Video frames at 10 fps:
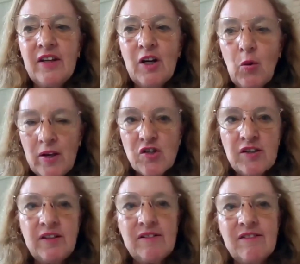The
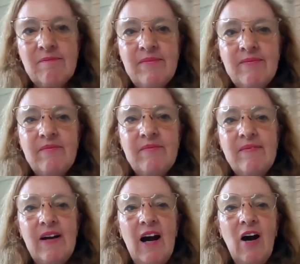question is,
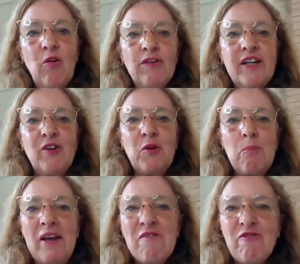how are they going to
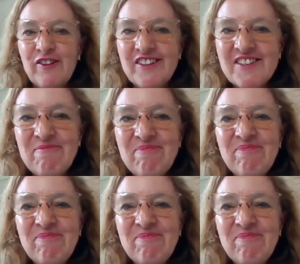pay for it?